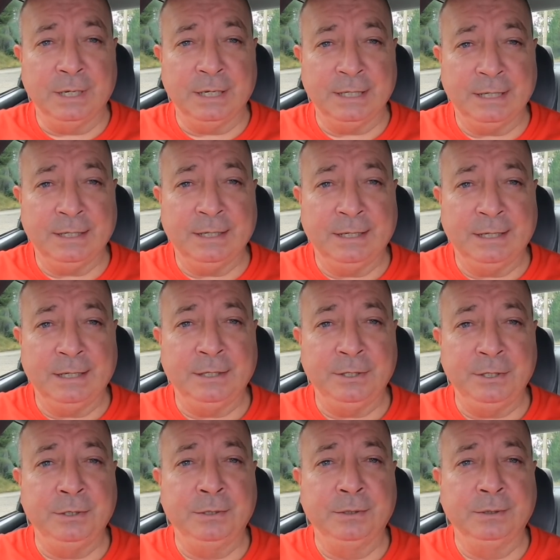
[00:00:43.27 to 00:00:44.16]
I don't know how
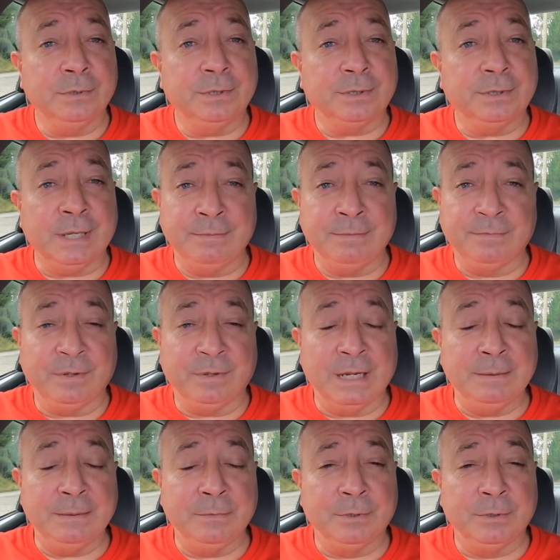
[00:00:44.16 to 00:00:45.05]
new. 10
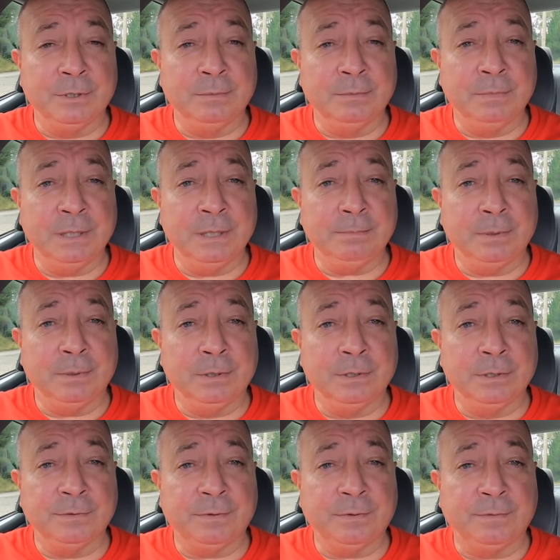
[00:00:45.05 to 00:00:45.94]
flame grilled
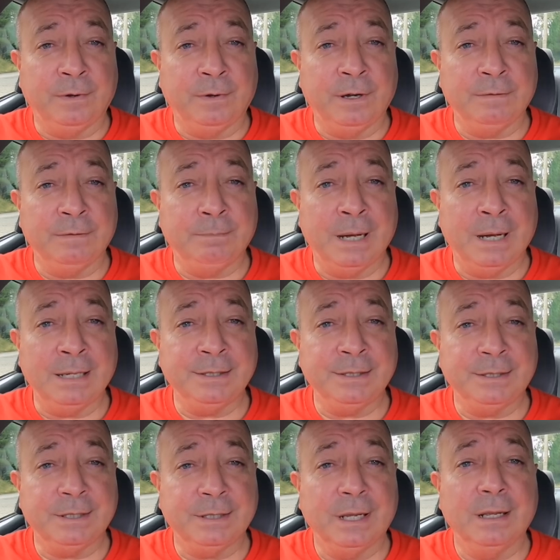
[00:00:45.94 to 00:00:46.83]
meatballs for
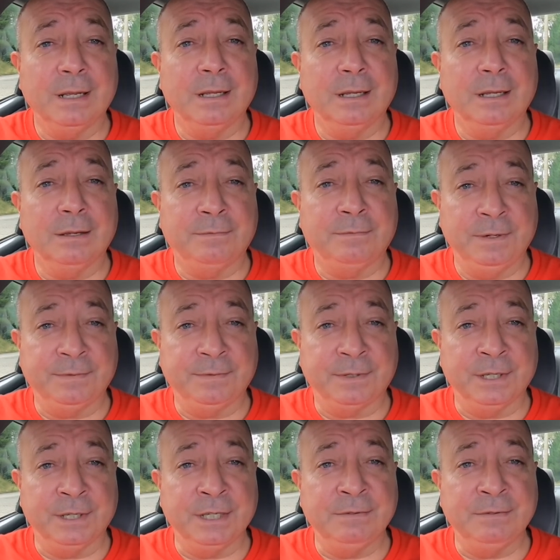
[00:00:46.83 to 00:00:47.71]
$5,
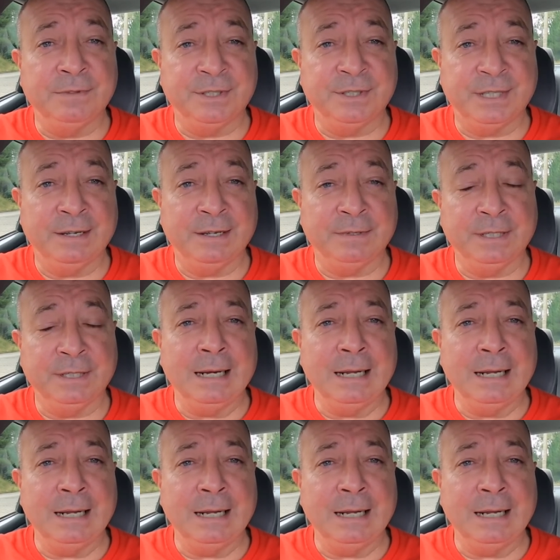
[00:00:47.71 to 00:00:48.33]
15 for 7.